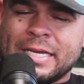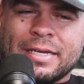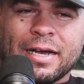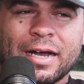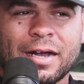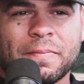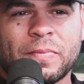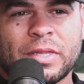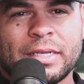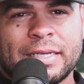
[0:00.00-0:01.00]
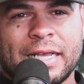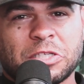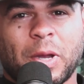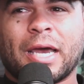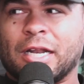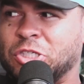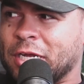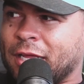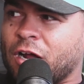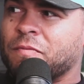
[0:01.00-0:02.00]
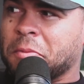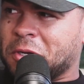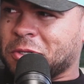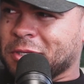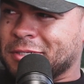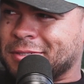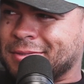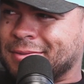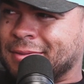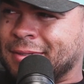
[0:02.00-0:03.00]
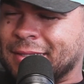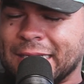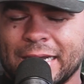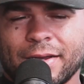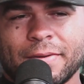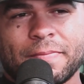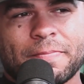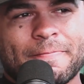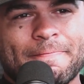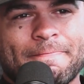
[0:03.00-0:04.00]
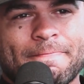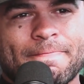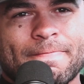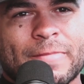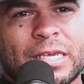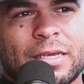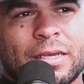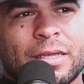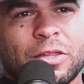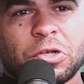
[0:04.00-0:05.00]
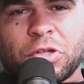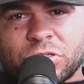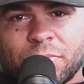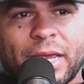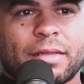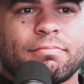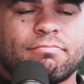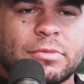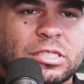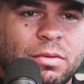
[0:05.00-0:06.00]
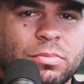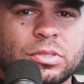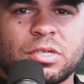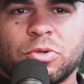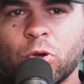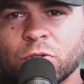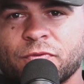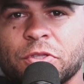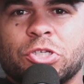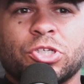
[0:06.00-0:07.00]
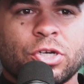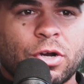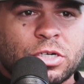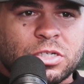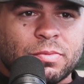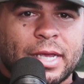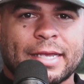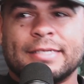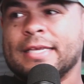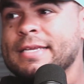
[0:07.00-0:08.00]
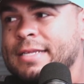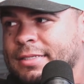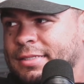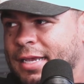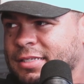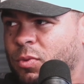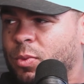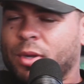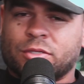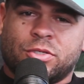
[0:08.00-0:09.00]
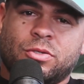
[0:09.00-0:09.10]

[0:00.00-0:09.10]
um, and so I kind of checked that off my bucket list. Um, there's some like some goals for the church, some like attendance things that we wanted to do,